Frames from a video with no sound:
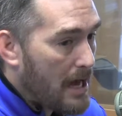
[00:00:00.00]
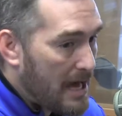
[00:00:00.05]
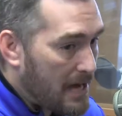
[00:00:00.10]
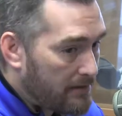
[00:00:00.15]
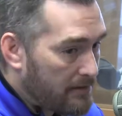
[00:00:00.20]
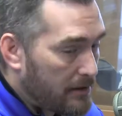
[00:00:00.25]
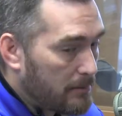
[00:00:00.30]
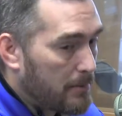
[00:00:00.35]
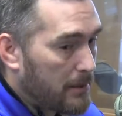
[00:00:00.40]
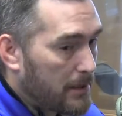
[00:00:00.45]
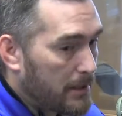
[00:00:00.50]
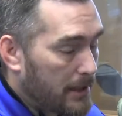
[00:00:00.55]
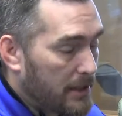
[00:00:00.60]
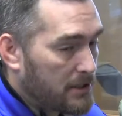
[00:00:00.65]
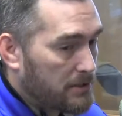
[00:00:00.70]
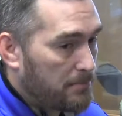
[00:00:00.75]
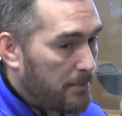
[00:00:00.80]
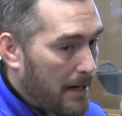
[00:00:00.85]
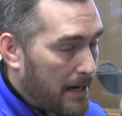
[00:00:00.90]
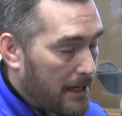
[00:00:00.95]
Everybody
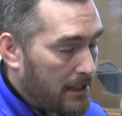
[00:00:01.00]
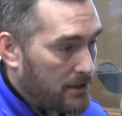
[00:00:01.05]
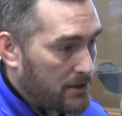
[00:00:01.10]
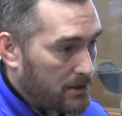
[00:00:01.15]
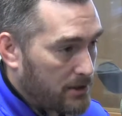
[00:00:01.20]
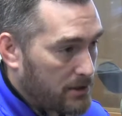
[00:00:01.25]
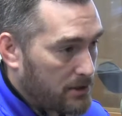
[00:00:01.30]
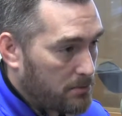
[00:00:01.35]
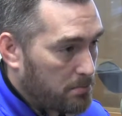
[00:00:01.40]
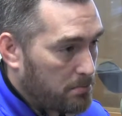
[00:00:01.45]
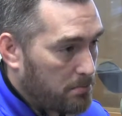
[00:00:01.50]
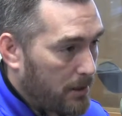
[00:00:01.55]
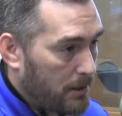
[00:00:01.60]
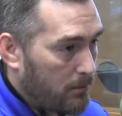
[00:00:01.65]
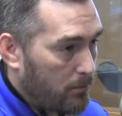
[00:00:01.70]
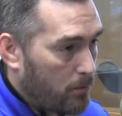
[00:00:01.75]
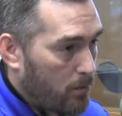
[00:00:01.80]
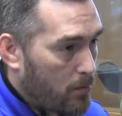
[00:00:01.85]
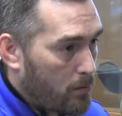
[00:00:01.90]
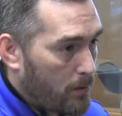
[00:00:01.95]
has biases,
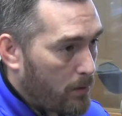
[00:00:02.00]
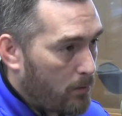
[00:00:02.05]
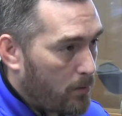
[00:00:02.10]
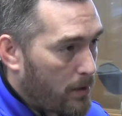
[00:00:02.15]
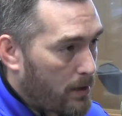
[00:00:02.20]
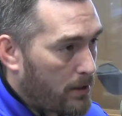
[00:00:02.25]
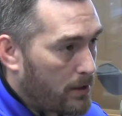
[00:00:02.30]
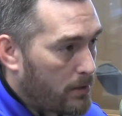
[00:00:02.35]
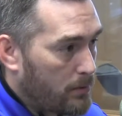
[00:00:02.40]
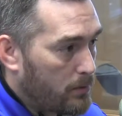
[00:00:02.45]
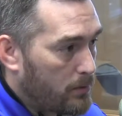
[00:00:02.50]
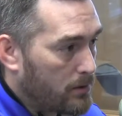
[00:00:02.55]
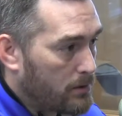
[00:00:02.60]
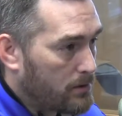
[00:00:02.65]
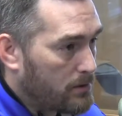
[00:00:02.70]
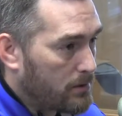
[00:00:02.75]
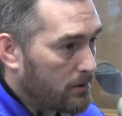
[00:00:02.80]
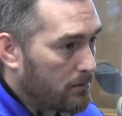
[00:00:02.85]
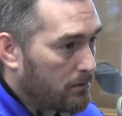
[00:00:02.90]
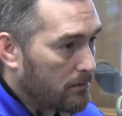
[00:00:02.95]
but what we want to do
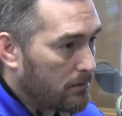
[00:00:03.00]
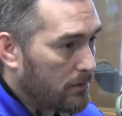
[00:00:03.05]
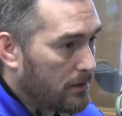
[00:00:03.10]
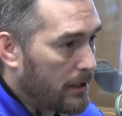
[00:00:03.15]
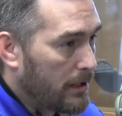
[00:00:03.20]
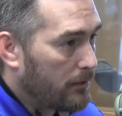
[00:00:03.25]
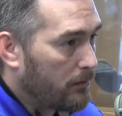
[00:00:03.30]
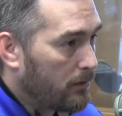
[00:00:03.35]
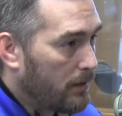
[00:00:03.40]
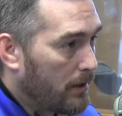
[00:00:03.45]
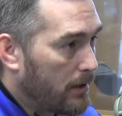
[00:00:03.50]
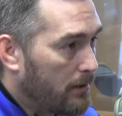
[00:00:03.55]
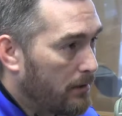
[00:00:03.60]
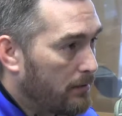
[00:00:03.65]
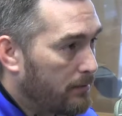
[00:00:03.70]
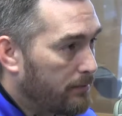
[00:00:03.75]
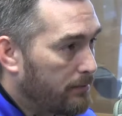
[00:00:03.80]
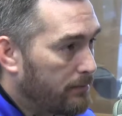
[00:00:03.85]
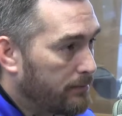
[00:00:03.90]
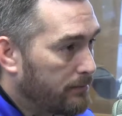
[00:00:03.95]
is get rid
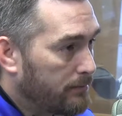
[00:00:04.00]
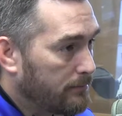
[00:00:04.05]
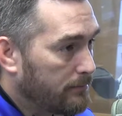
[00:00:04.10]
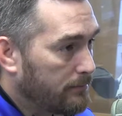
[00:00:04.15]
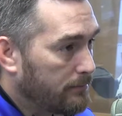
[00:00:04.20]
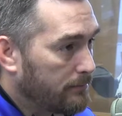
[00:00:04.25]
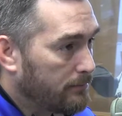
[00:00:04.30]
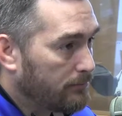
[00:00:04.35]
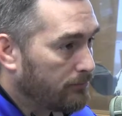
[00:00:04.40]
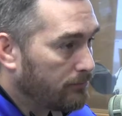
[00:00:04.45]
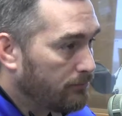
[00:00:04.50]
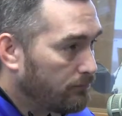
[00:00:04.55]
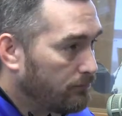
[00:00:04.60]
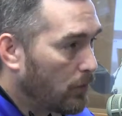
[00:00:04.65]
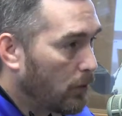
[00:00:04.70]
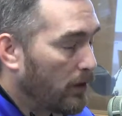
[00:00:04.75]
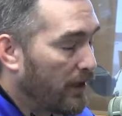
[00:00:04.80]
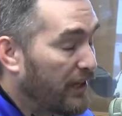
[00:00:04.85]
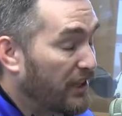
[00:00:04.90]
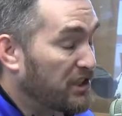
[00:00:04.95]
of,
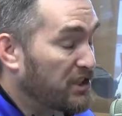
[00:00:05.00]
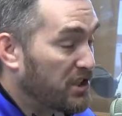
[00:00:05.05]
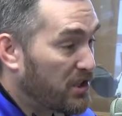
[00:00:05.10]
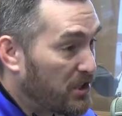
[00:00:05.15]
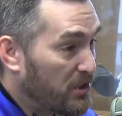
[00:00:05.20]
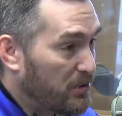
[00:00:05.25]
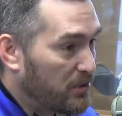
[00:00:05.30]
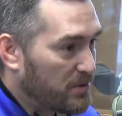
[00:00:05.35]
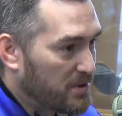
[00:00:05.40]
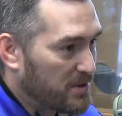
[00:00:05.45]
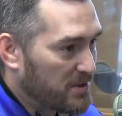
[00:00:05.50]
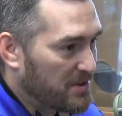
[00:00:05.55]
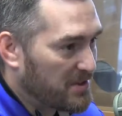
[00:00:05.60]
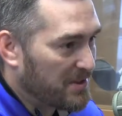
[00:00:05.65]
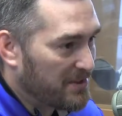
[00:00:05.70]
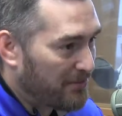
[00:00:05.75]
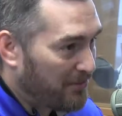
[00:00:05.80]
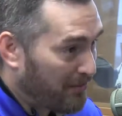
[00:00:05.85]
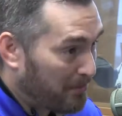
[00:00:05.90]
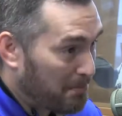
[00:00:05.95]
or excuse is
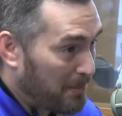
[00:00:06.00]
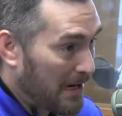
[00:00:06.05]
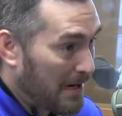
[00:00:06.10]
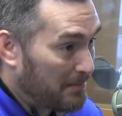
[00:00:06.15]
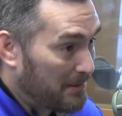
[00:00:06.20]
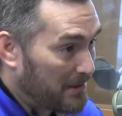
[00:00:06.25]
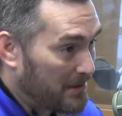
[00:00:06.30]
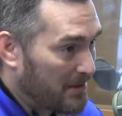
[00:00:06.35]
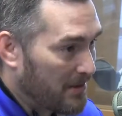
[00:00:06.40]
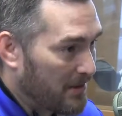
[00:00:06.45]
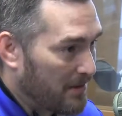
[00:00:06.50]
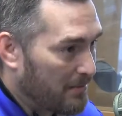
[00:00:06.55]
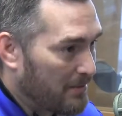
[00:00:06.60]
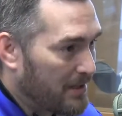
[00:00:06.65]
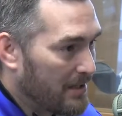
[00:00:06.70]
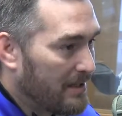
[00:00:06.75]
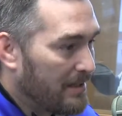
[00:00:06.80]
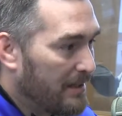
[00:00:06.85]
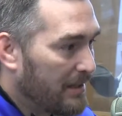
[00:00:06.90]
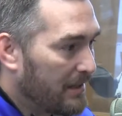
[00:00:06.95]
the proper term,
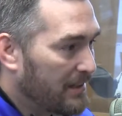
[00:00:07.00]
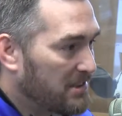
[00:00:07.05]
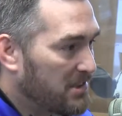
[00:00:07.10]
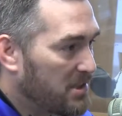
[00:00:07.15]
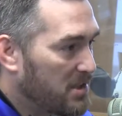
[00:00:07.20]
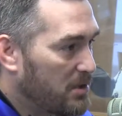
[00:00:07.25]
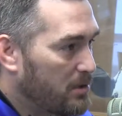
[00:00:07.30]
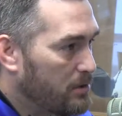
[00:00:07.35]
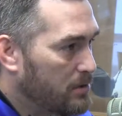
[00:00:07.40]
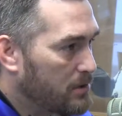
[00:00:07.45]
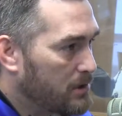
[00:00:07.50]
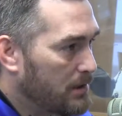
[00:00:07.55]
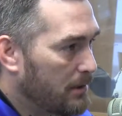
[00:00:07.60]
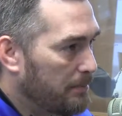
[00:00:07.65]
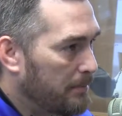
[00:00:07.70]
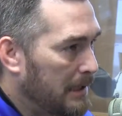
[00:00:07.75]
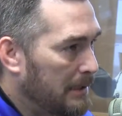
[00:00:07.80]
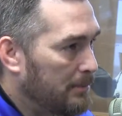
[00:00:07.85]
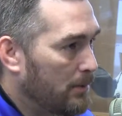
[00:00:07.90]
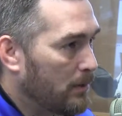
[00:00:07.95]
excuse the
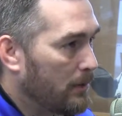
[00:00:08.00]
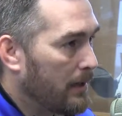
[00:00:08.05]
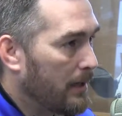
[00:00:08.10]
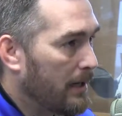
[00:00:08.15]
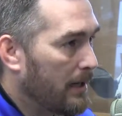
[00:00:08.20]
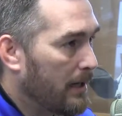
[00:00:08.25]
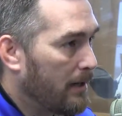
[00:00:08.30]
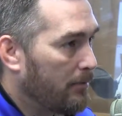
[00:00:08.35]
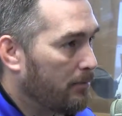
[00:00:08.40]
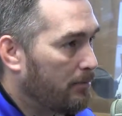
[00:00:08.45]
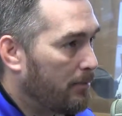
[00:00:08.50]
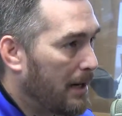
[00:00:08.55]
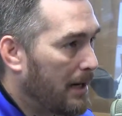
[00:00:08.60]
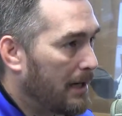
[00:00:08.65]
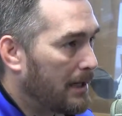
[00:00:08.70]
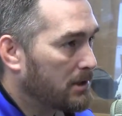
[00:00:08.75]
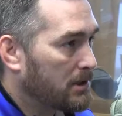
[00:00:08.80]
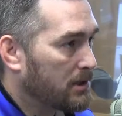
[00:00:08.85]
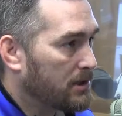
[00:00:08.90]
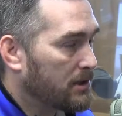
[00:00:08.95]
people that have
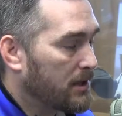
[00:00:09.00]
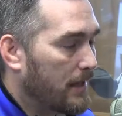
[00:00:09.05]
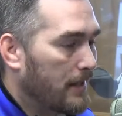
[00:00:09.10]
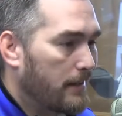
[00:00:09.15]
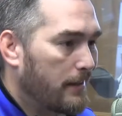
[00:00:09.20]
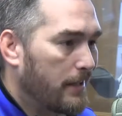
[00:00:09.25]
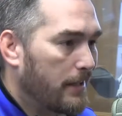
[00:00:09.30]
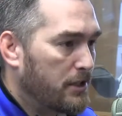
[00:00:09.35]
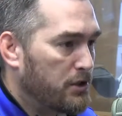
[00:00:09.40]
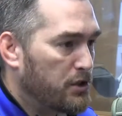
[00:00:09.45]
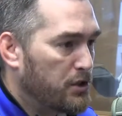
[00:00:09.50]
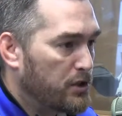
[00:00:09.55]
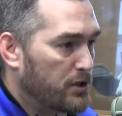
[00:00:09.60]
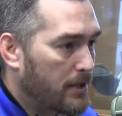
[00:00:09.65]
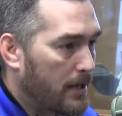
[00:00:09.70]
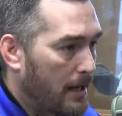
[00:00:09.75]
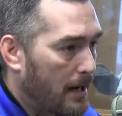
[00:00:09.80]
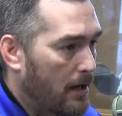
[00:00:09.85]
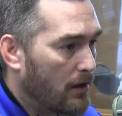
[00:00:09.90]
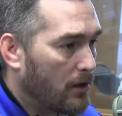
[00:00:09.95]
biases that they just
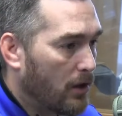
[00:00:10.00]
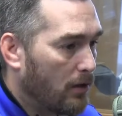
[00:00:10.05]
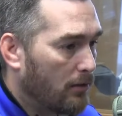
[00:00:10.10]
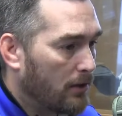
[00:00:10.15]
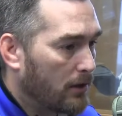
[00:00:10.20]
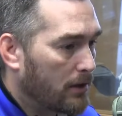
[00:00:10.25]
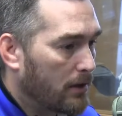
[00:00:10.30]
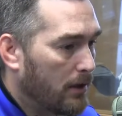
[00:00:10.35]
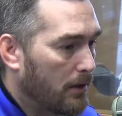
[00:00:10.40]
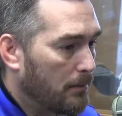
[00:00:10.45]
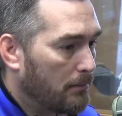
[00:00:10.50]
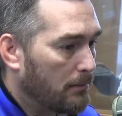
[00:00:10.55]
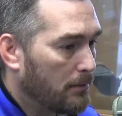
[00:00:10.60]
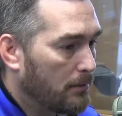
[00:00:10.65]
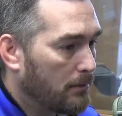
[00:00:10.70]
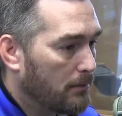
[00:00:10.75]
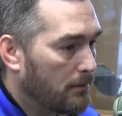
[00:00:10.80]
cannot overcome.